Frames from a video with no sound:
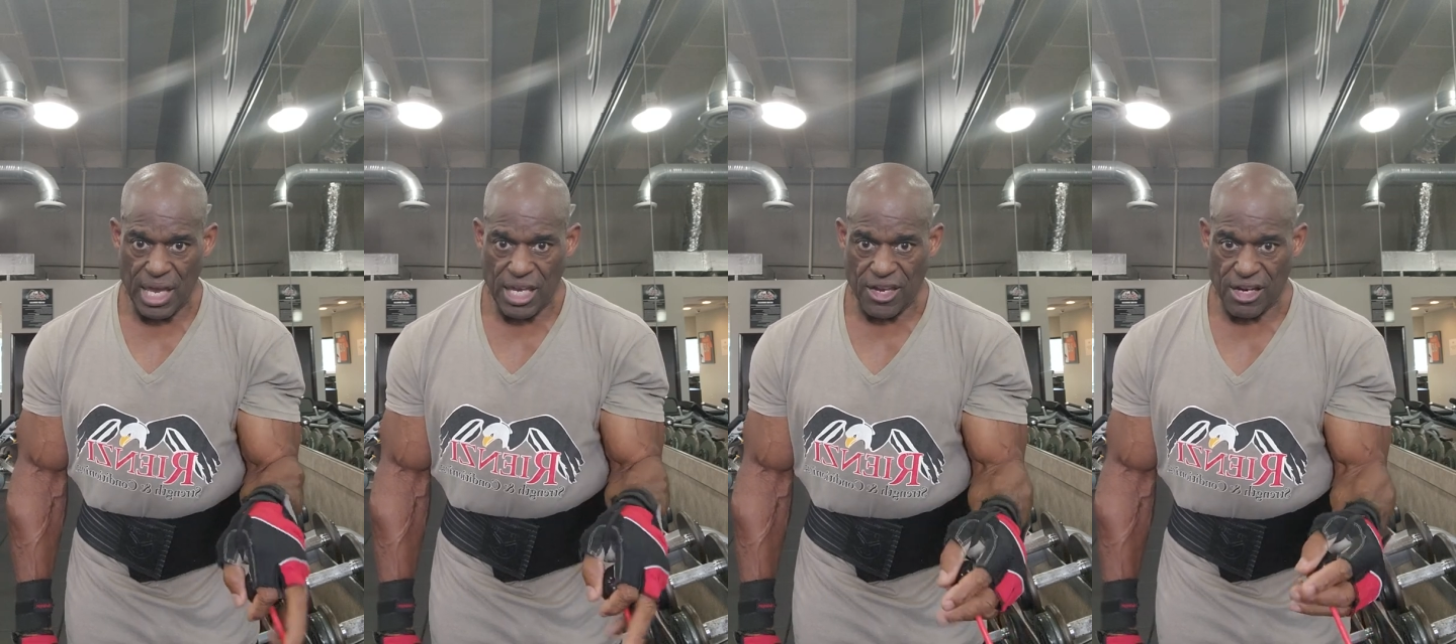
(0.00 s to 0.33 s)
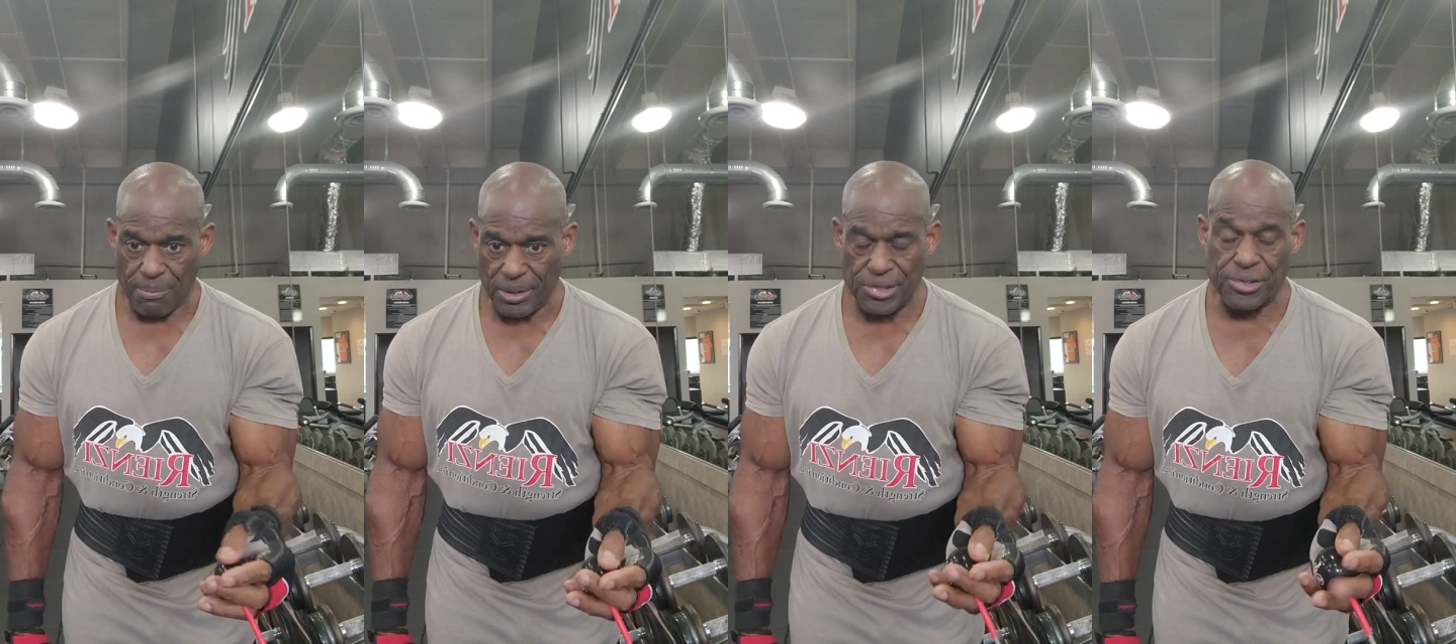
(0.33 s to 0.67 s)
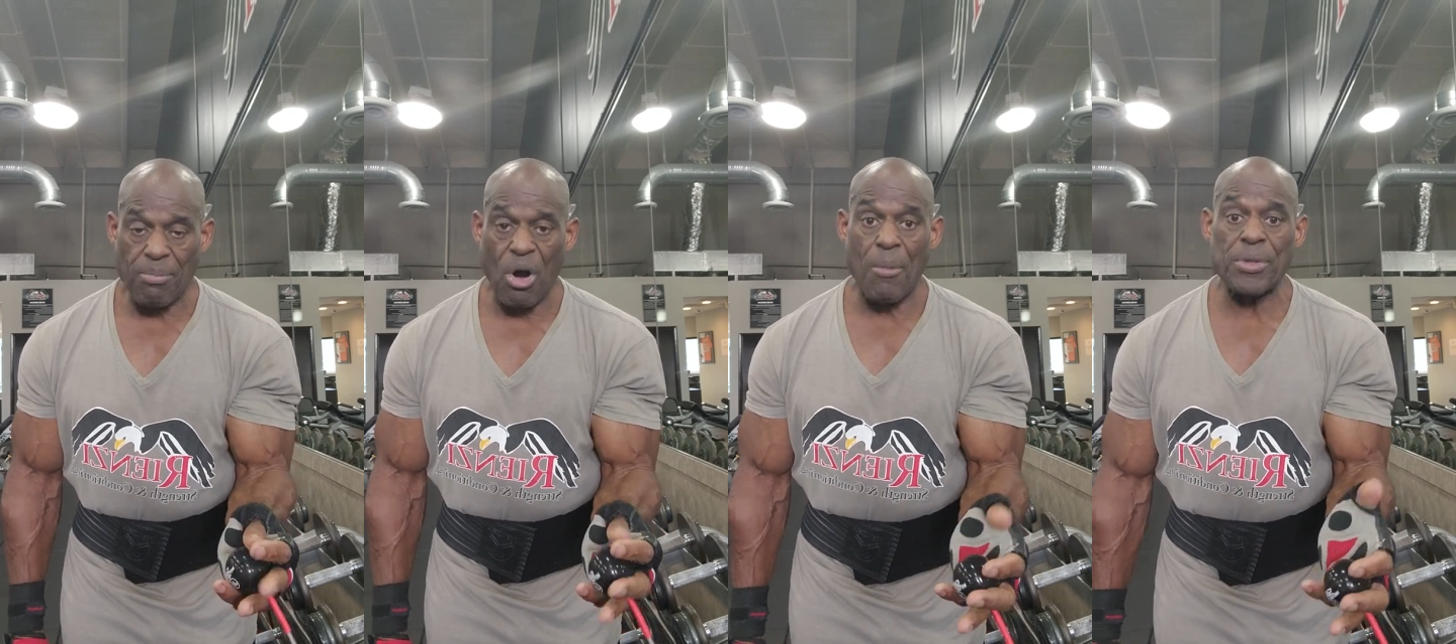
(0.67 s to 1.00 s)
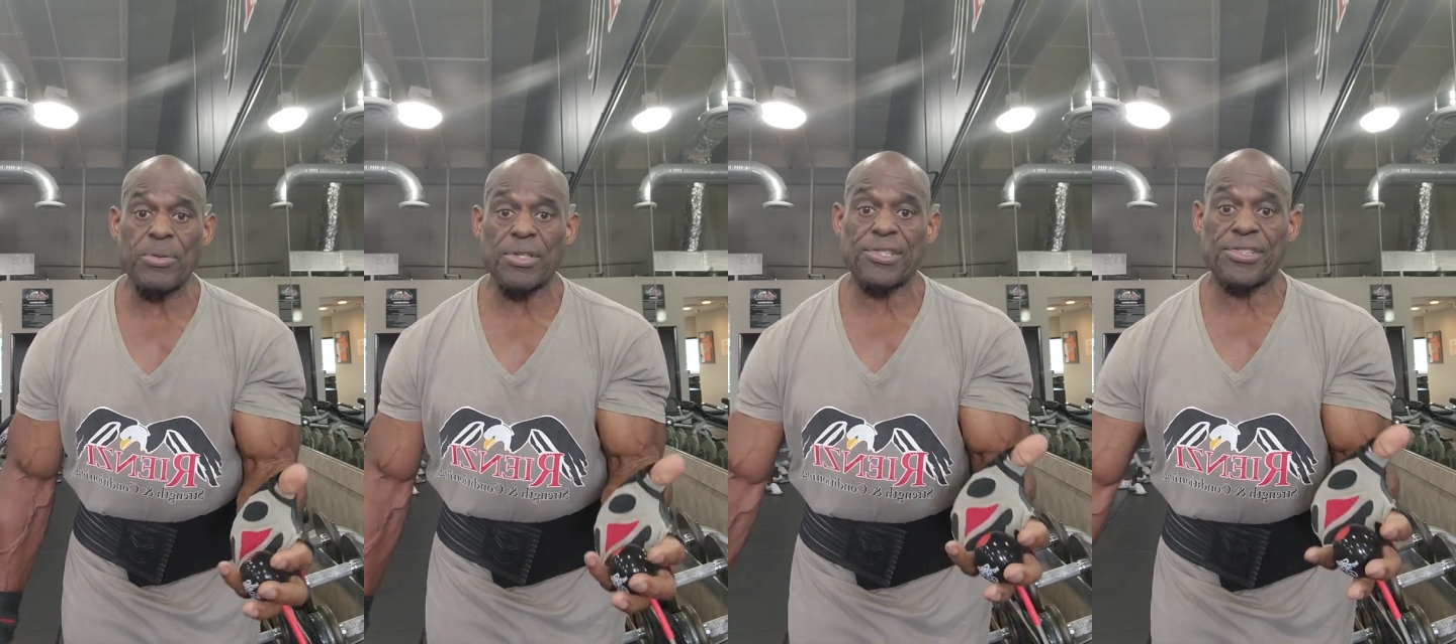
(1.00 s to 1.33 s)
You're going to place the ball
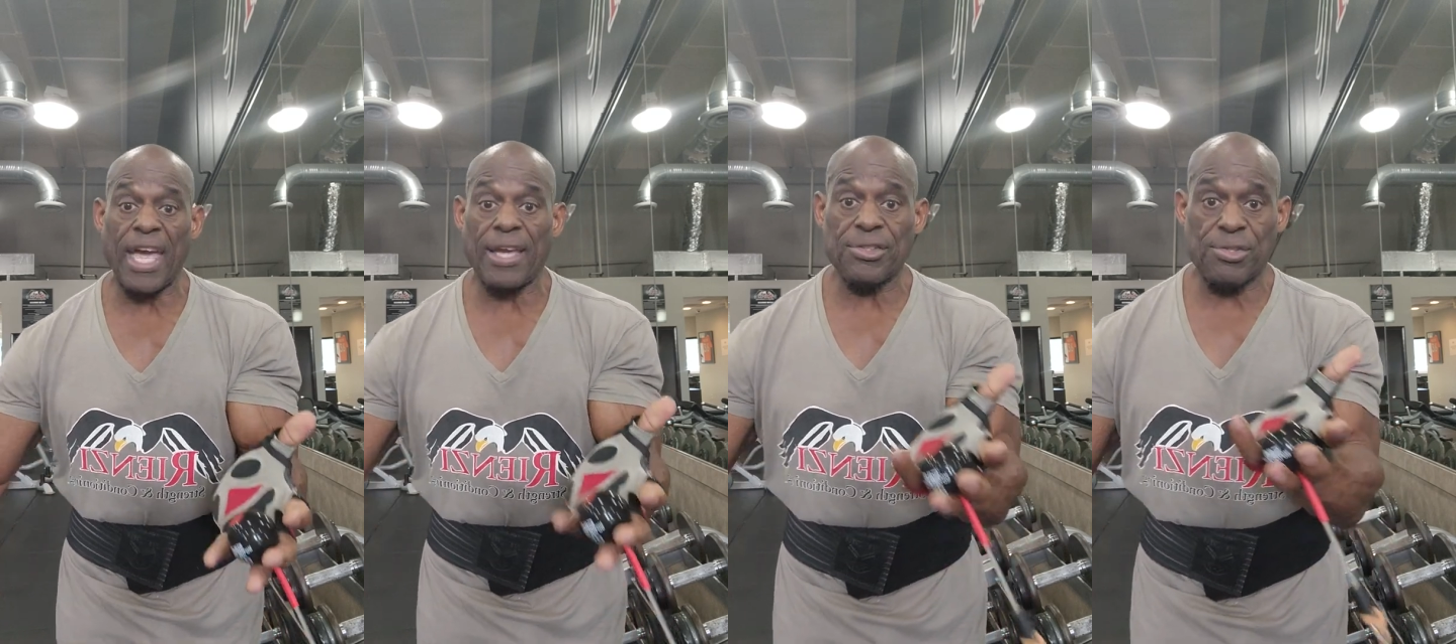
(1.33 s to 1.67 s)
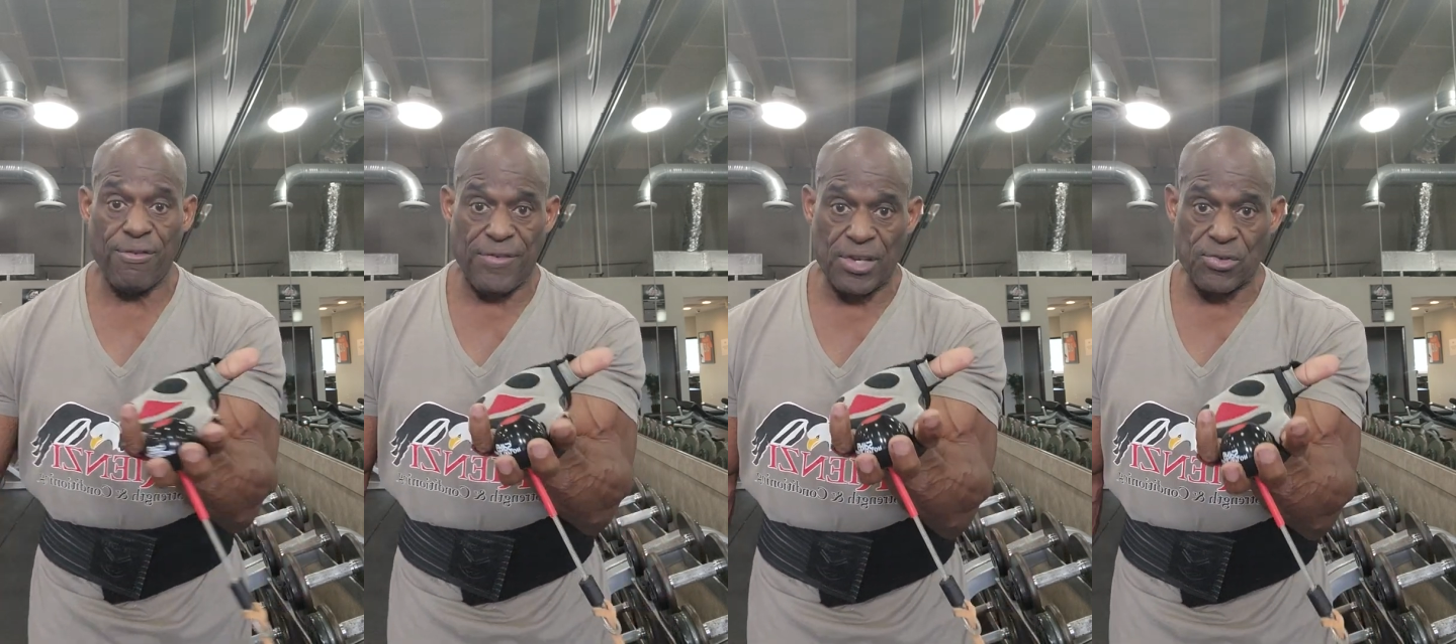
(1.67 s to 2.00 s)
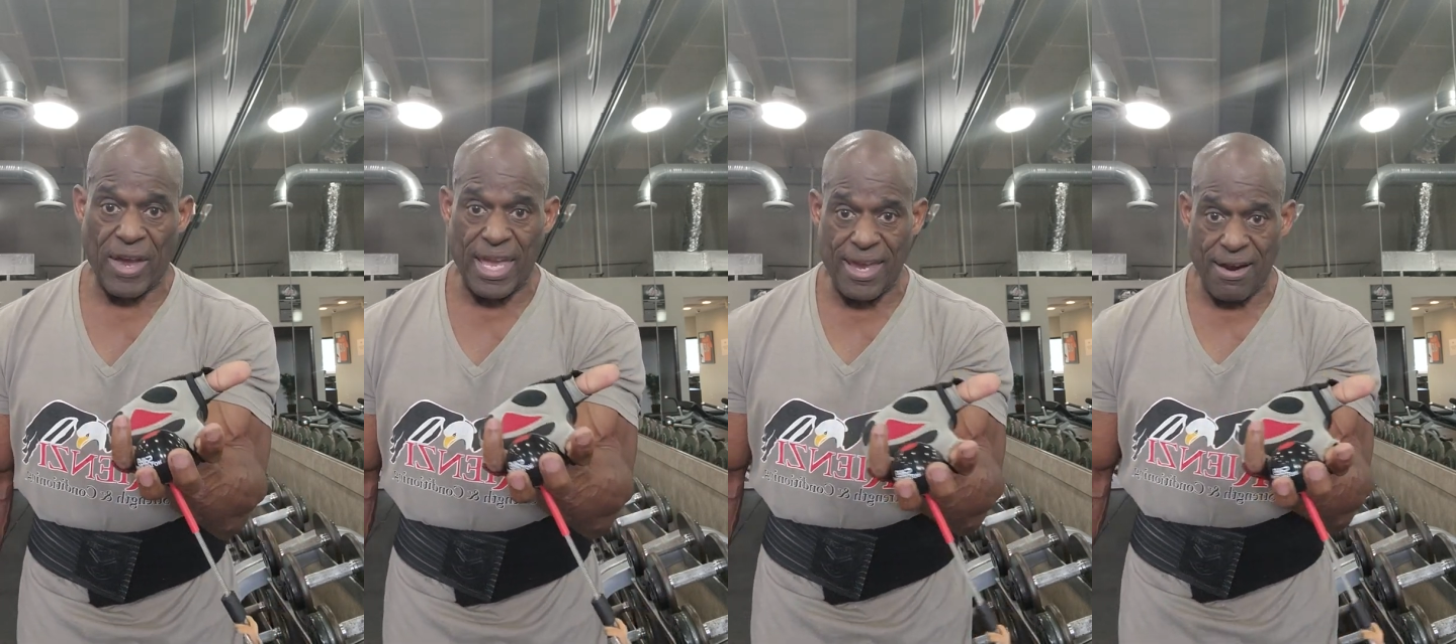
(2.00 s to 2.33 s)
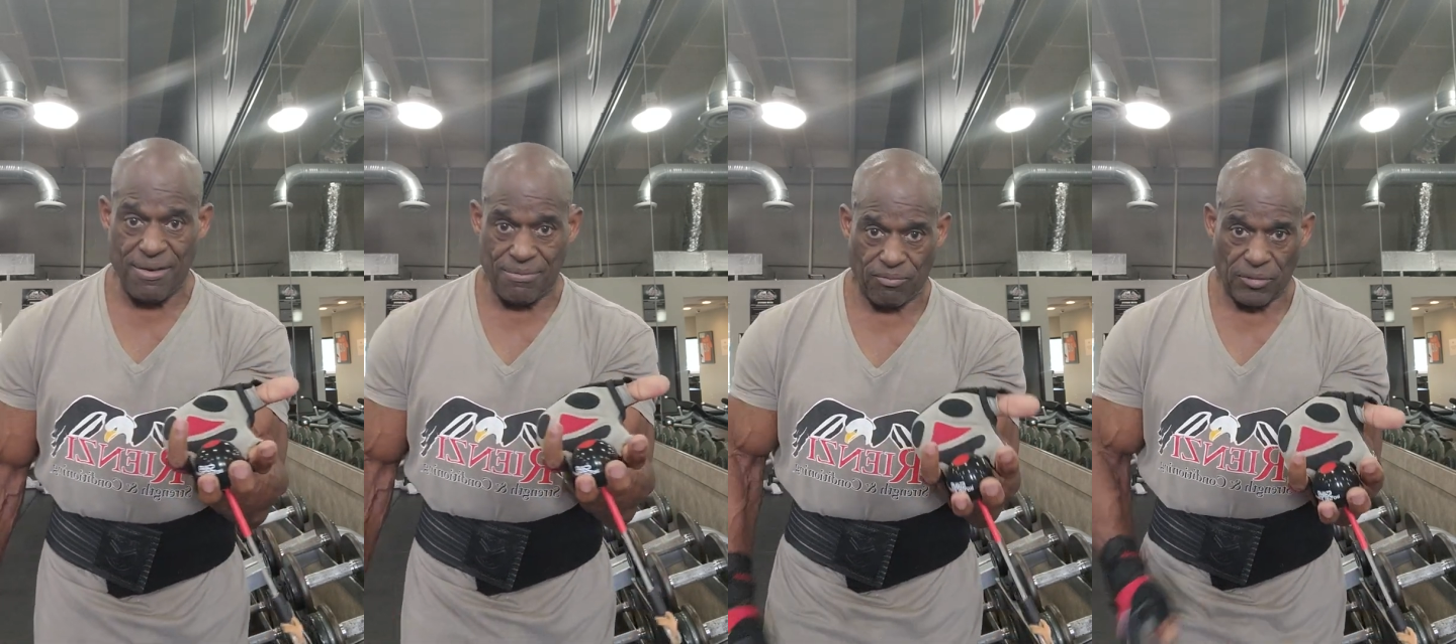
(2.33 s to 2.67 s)
between the second two fingers right
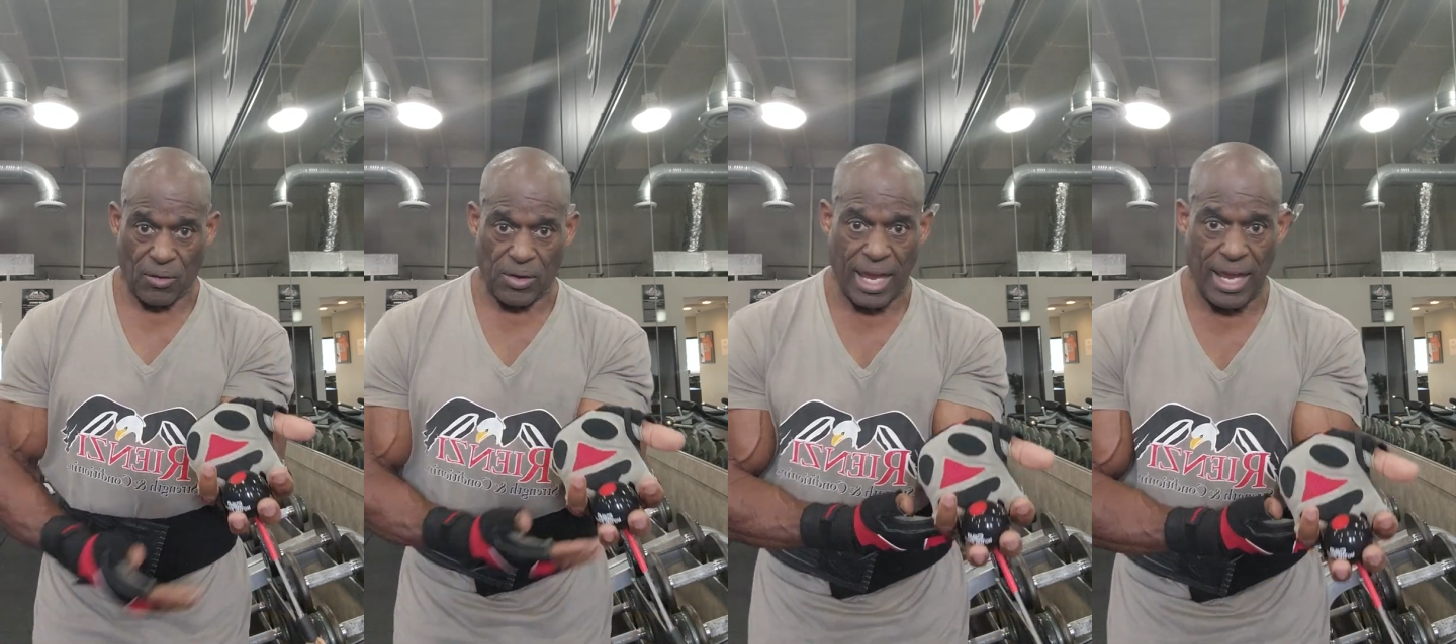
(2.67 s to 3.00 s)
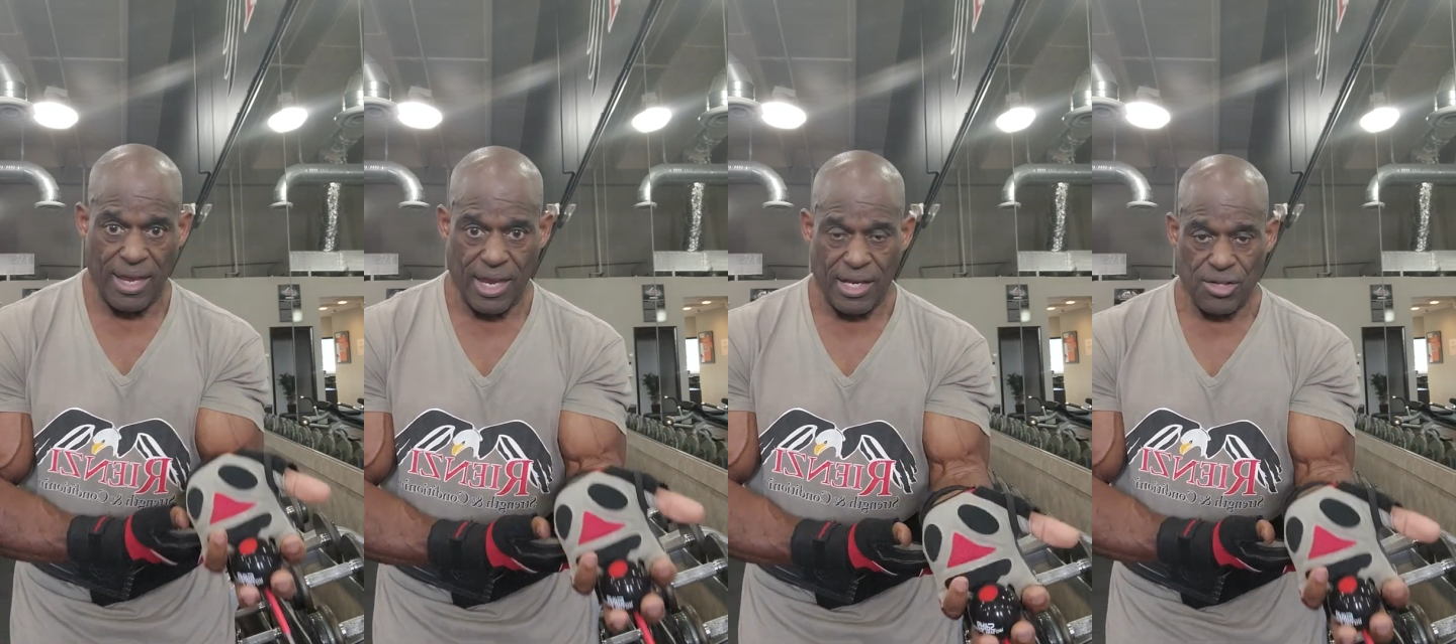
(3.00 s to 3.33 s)
here, okay?